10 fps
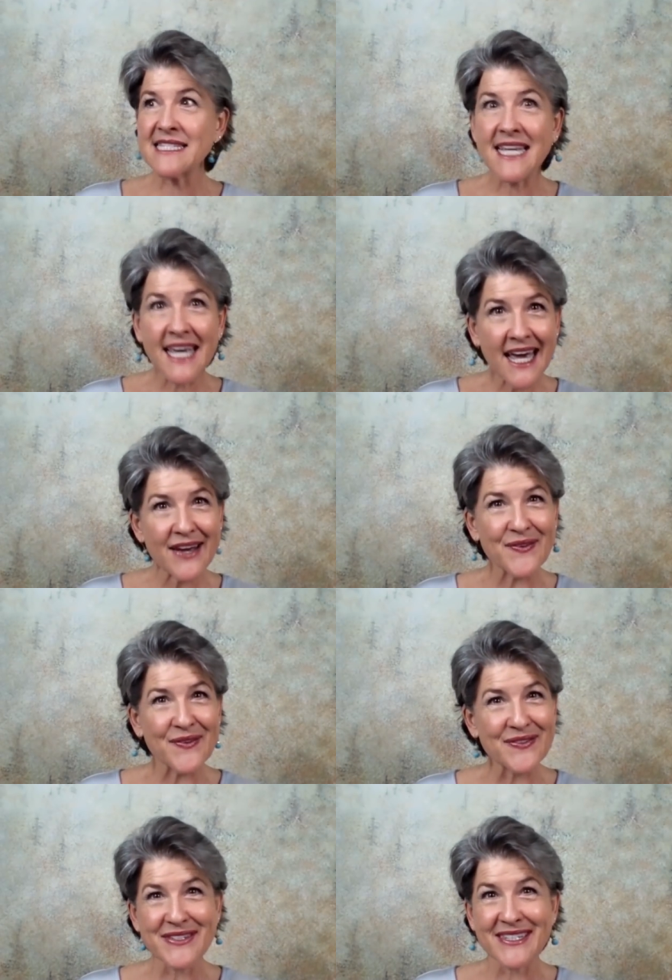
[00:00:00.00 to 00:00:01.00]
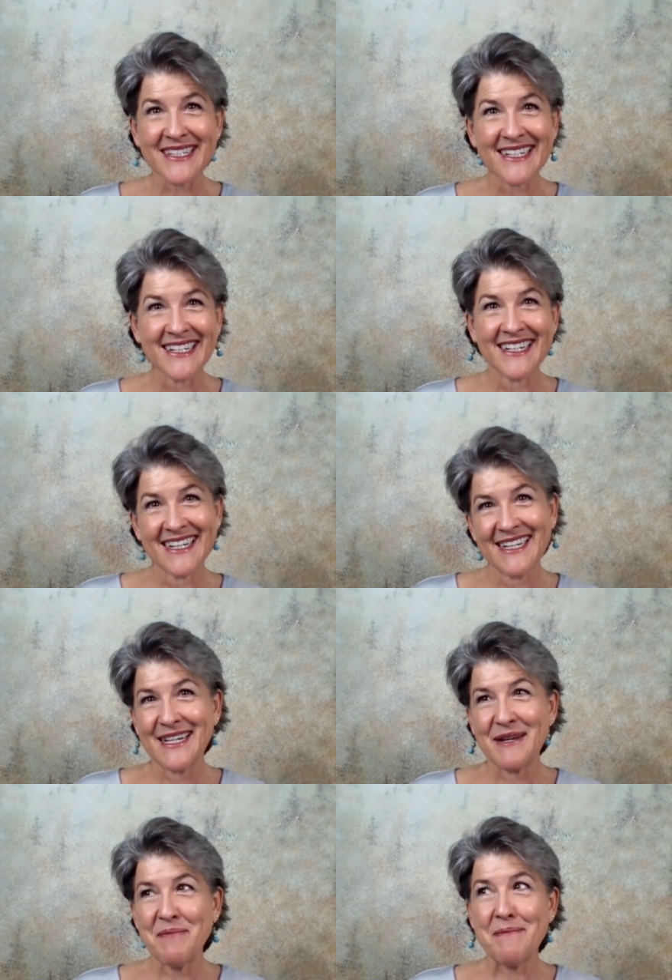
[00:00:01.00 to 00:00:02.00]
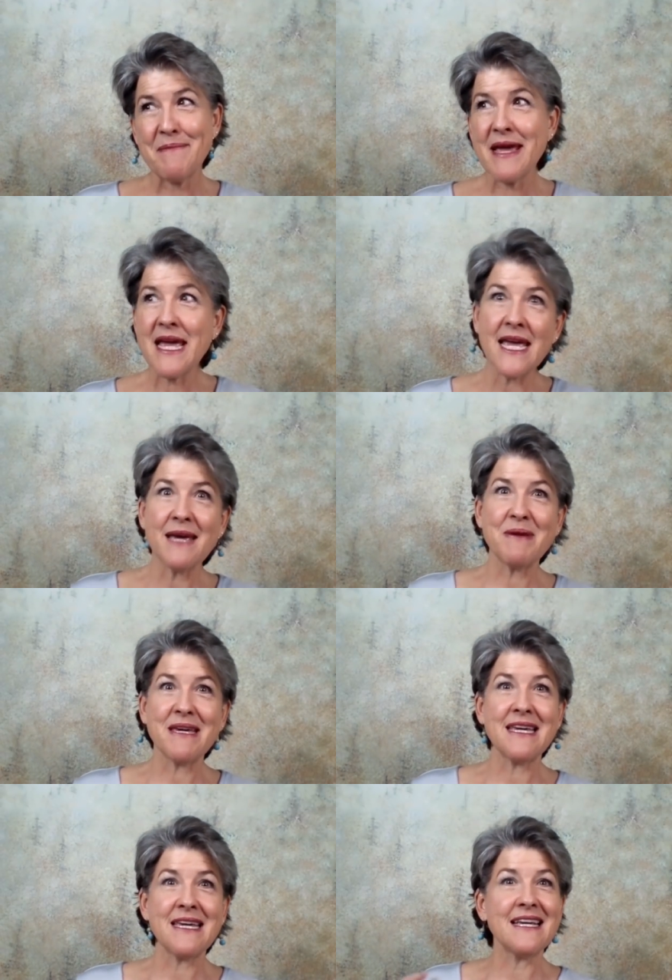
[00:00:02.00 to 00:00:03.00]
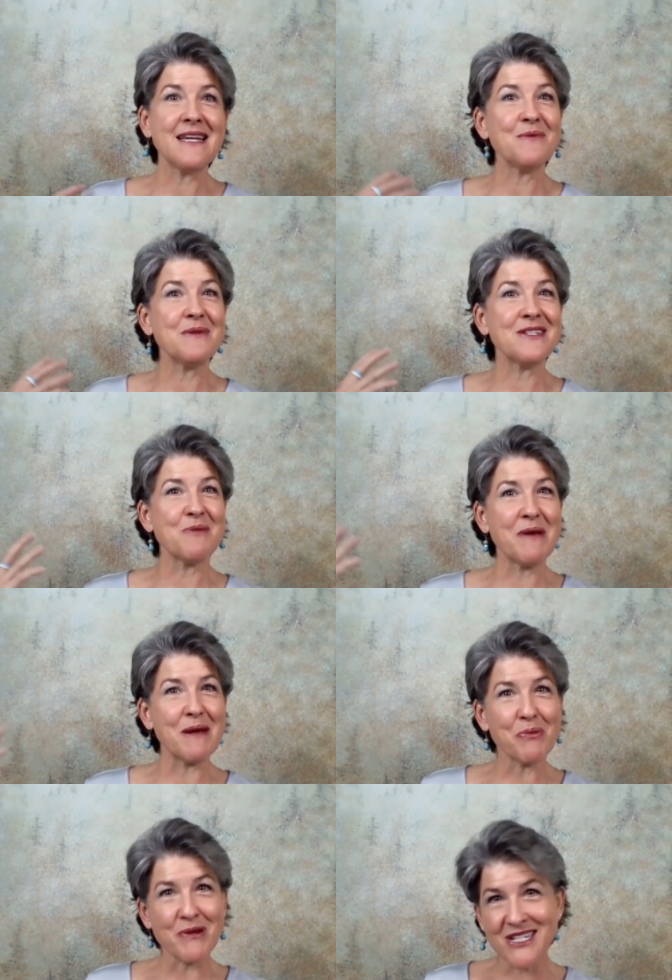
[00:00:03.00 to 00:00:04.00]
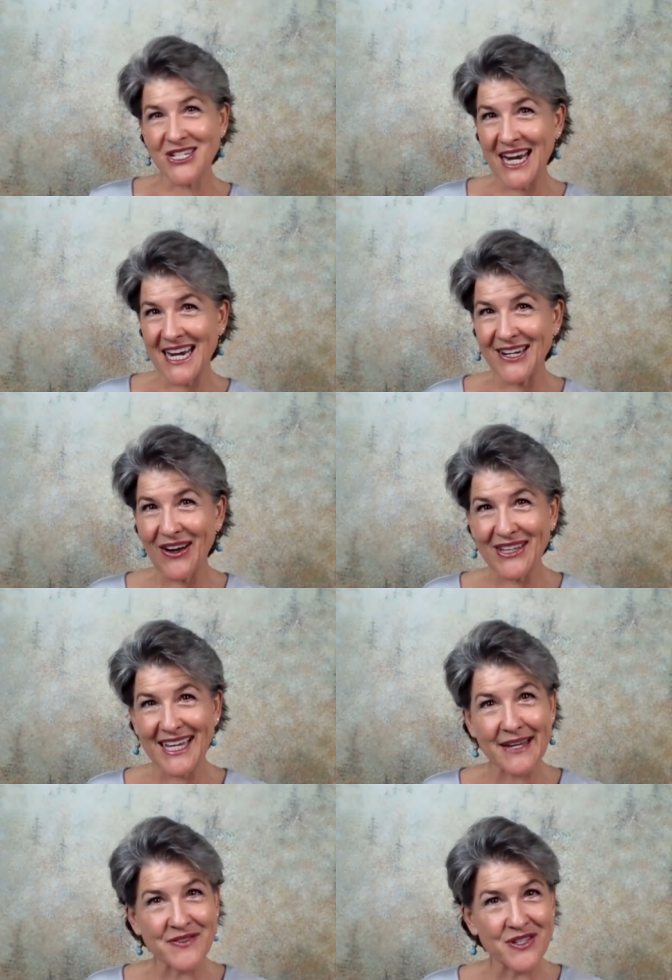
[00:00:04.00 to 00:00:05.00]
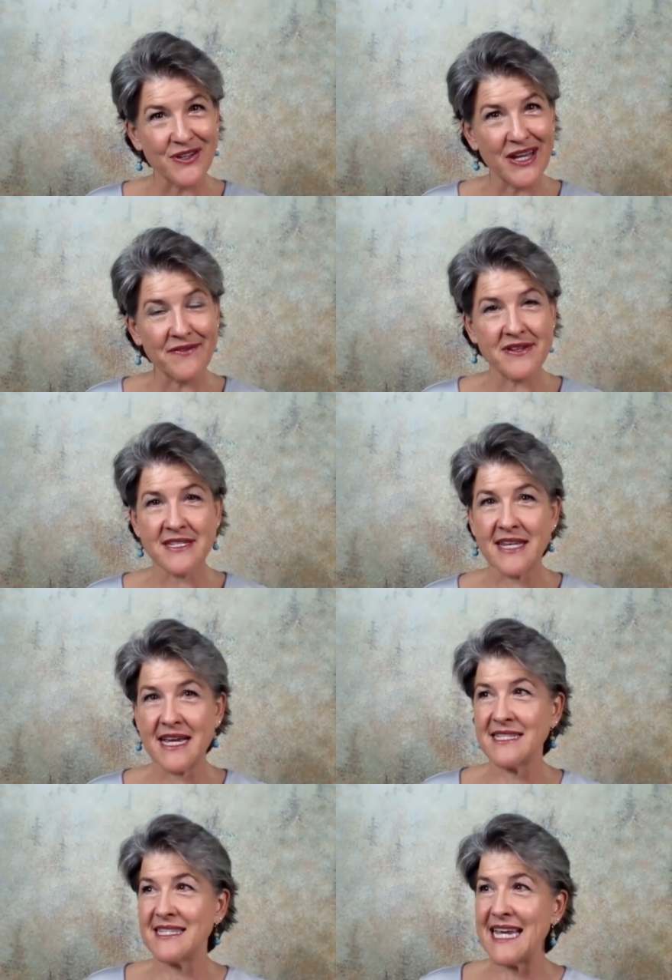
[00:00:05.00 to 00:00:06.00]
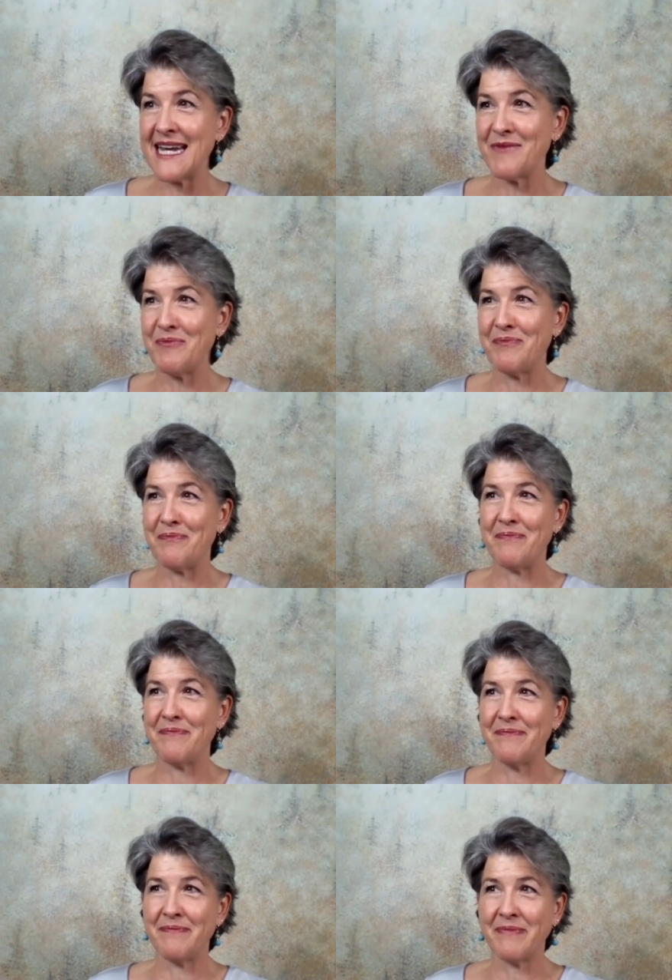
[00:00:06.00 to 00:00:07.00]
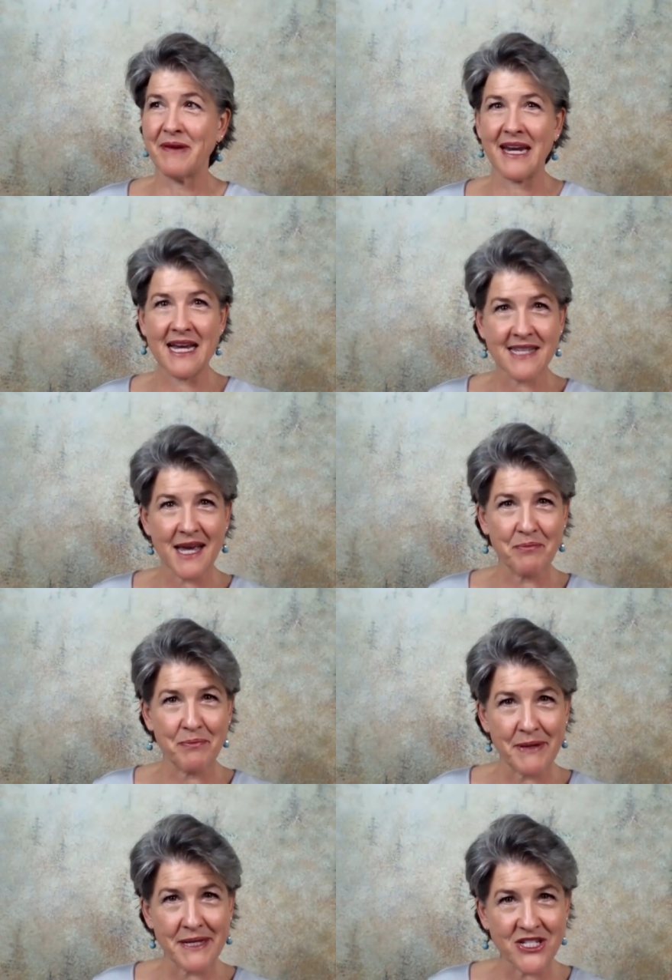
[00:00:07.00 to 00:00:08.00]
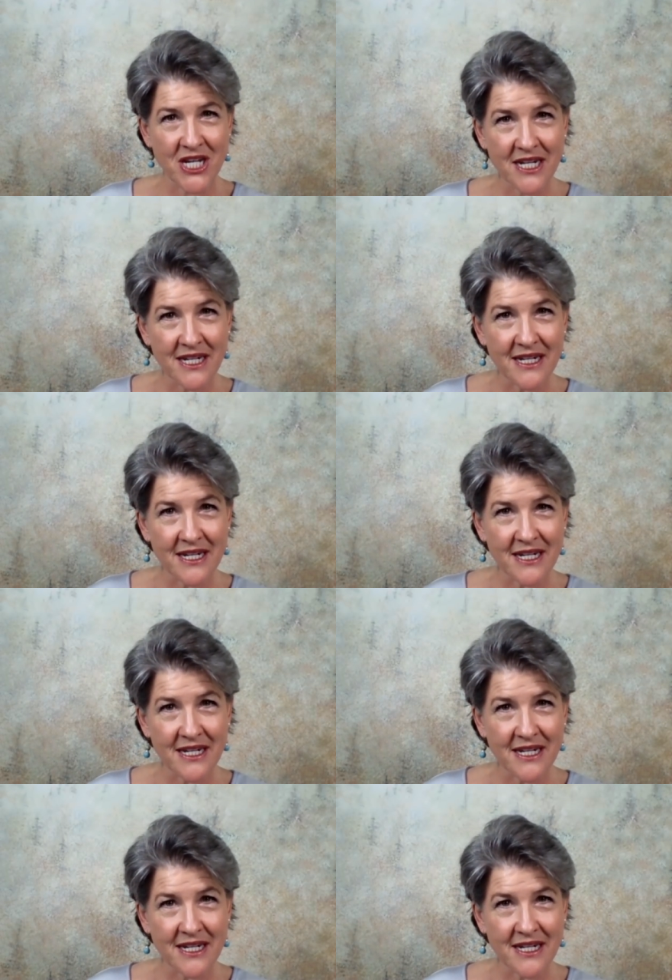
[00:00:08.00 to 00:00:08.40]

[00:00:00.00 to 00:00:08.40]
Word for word: a gift maybe we should be appreciating all the gifts you give us instead of can i say bitching